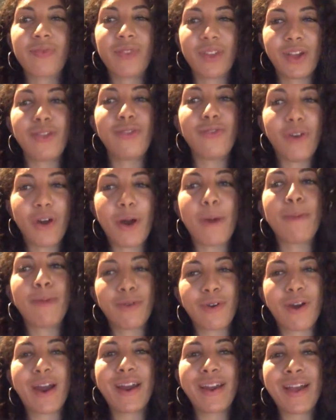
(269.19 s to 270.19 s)
It's verbs,
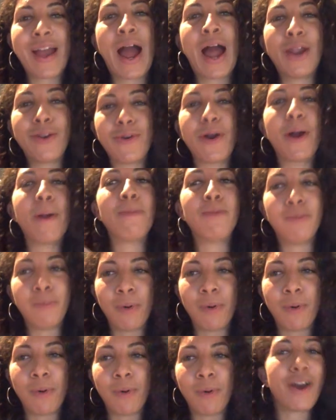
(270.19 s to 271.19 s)
right? Adverbs
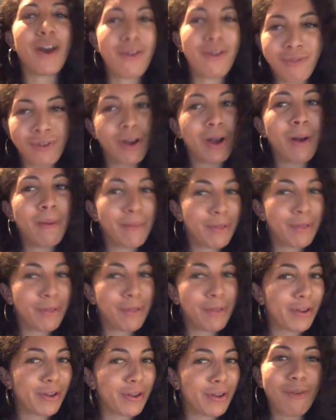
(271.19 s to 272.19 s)
modify verbs.
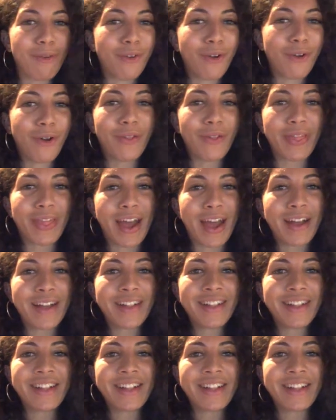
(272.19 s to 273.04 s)
Okay, we've got that.